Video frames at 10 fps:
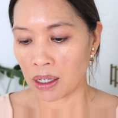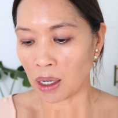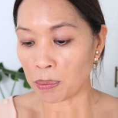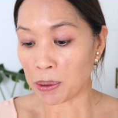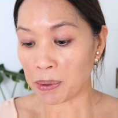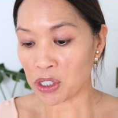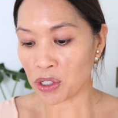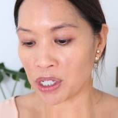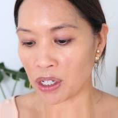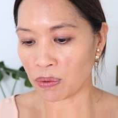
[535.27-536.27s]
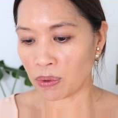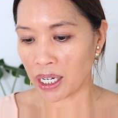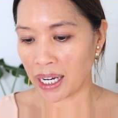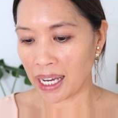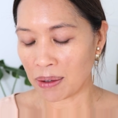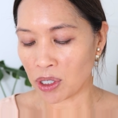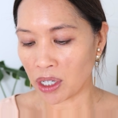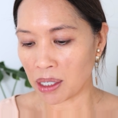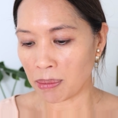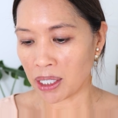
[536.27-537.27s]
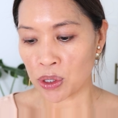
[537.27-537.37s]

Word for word: I'll put a picture here of what I am talking about.